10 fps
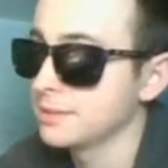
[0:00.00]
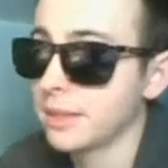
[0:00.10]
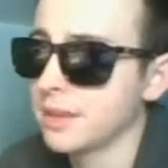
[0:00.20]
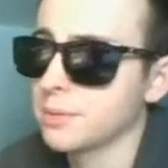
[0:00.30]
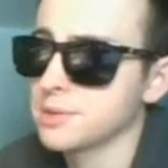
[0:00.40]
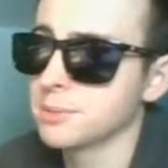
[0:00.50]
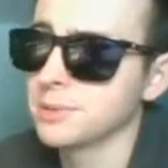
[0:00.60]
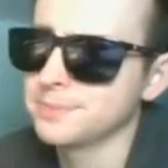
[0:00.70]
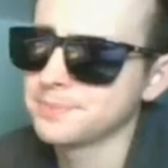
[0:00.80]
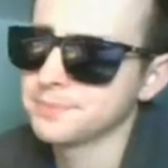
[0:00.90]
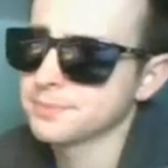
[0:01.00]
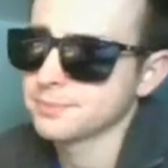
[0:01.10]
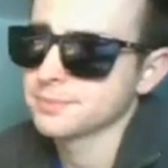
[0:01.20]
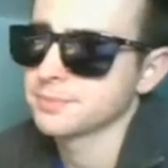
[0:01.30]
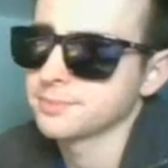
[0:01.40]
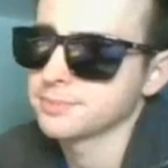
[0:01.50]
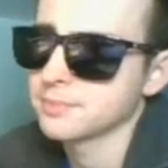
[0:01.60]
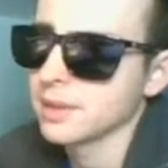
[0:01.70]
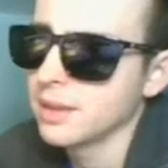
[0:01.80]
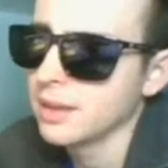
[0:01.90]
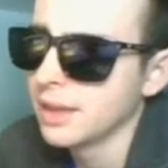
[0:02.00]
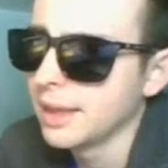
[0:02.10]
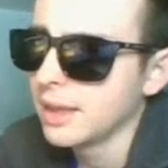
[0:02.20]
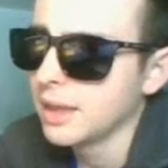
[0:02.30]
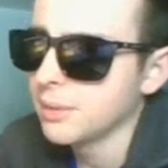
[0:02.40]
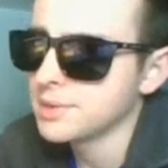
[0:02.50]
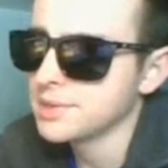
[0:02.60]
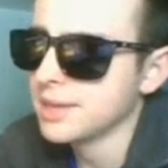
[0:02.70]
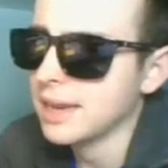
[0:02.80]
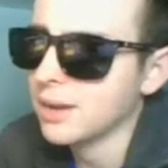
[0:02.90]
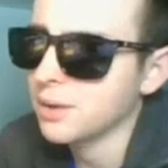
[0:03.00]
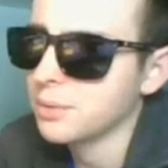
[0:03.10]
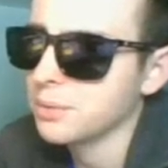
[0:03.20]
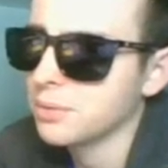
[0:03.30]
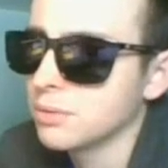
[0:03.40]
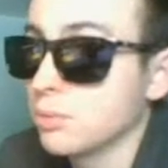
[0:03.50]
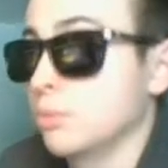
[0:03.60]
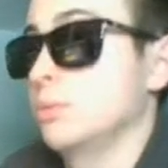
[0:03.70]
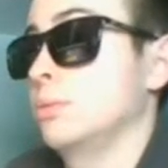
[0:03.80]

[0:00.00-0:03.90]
Nothing unreasonable. I want to see how... Ooh.